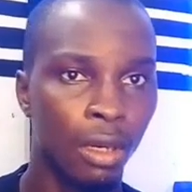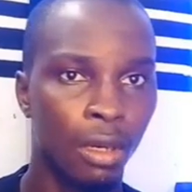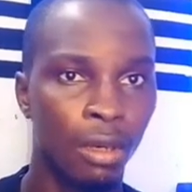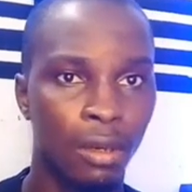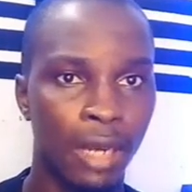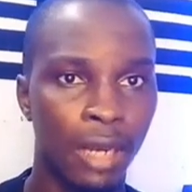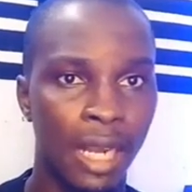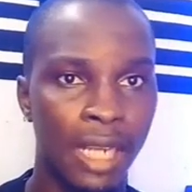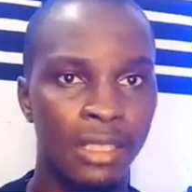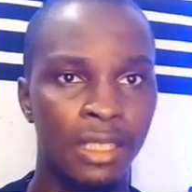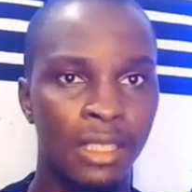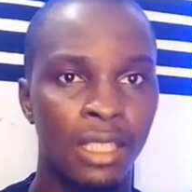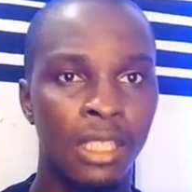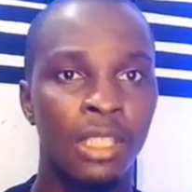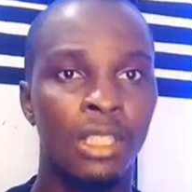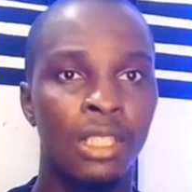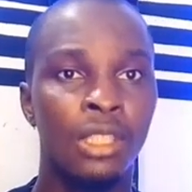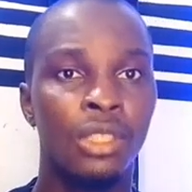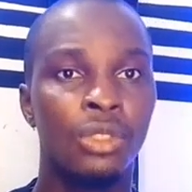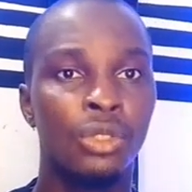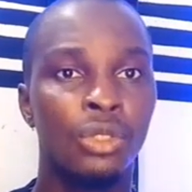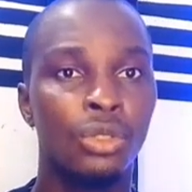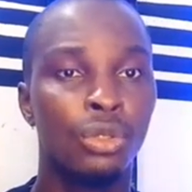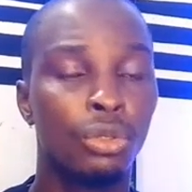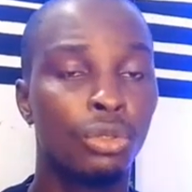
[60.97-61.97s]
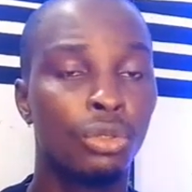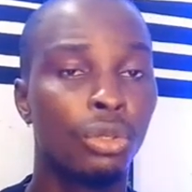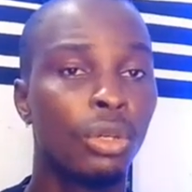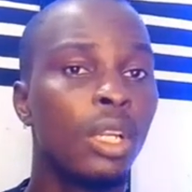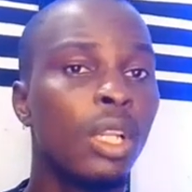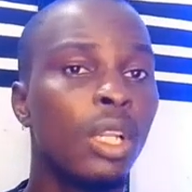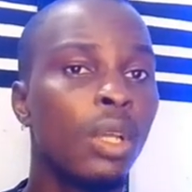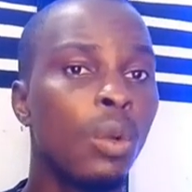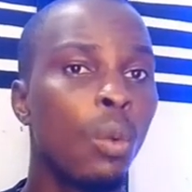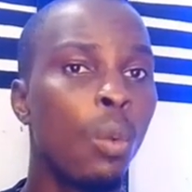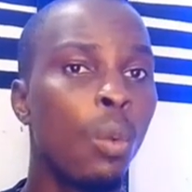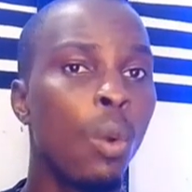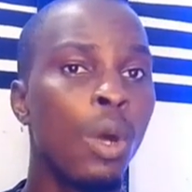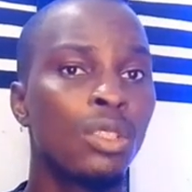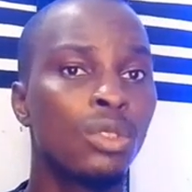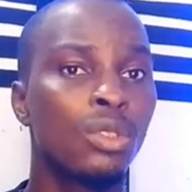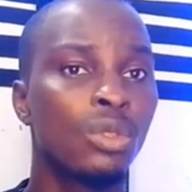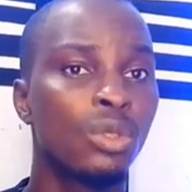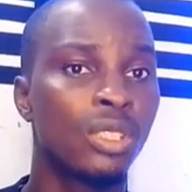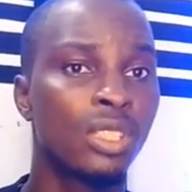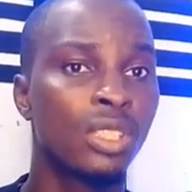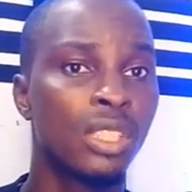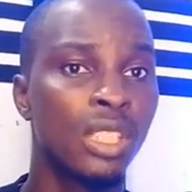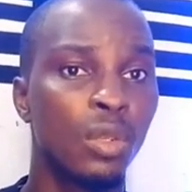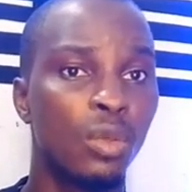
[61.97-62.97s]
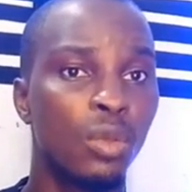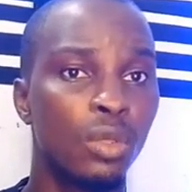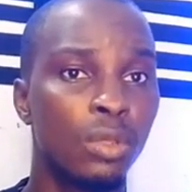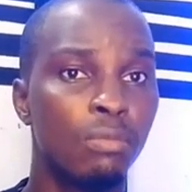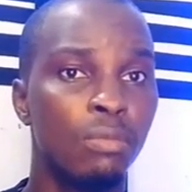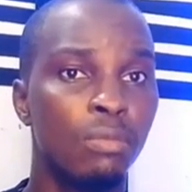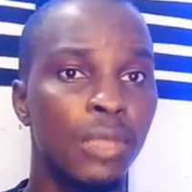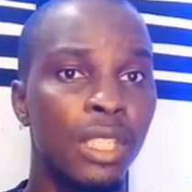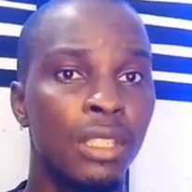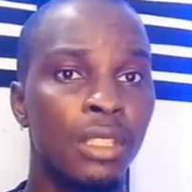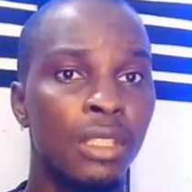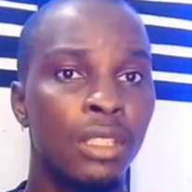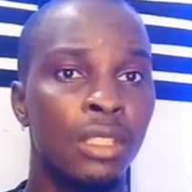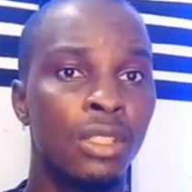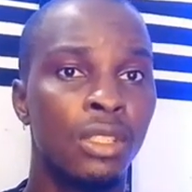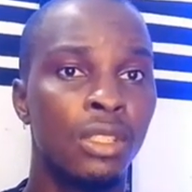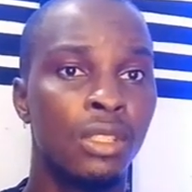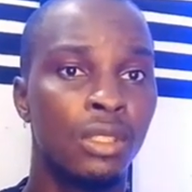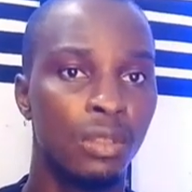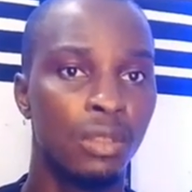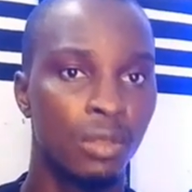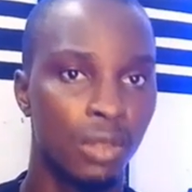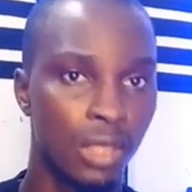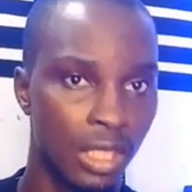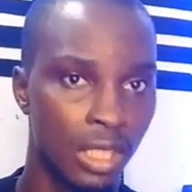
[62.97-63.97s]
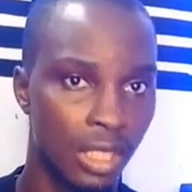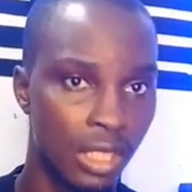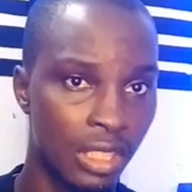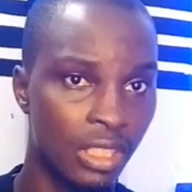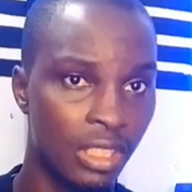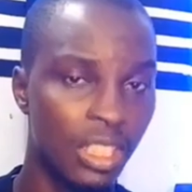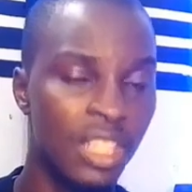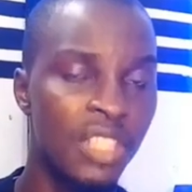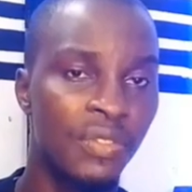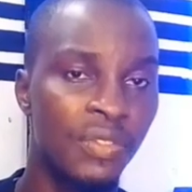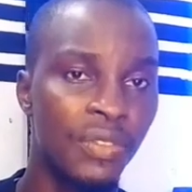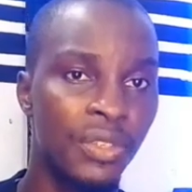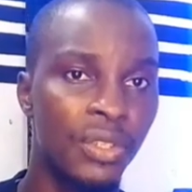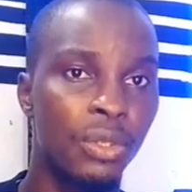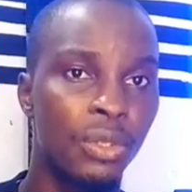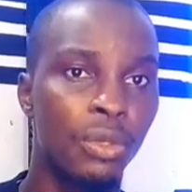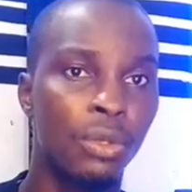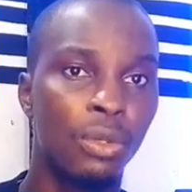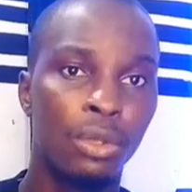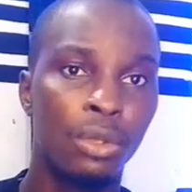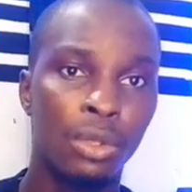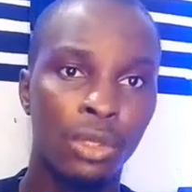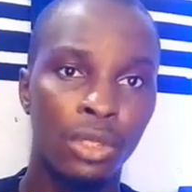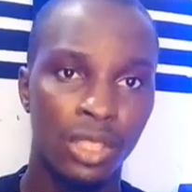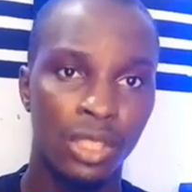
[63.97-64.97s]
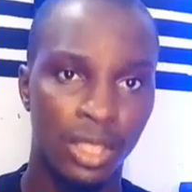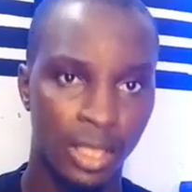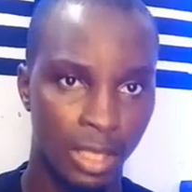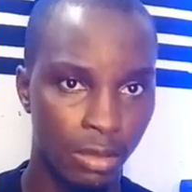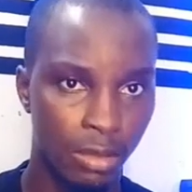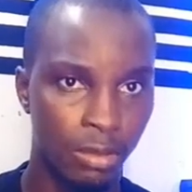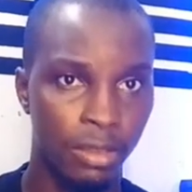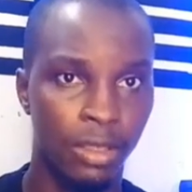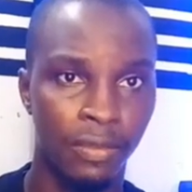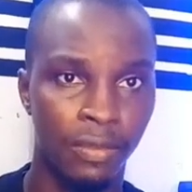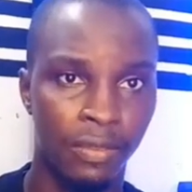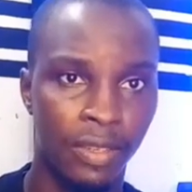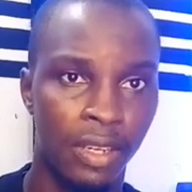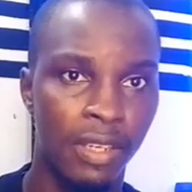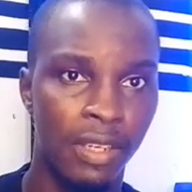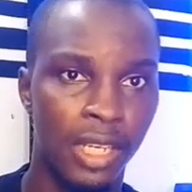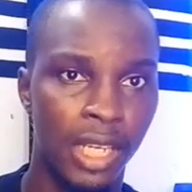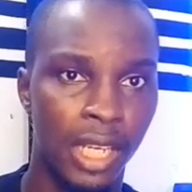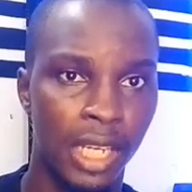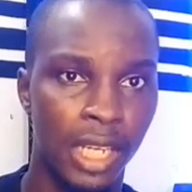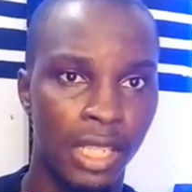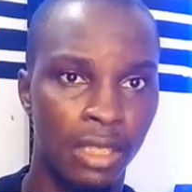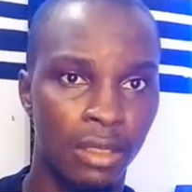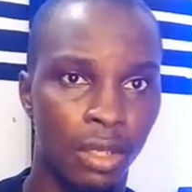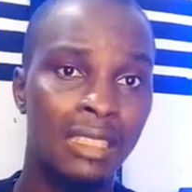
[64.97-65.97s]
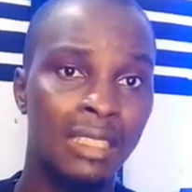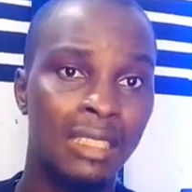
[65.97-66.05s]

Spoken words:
all right, you truly want to stick with me in this video till the very end.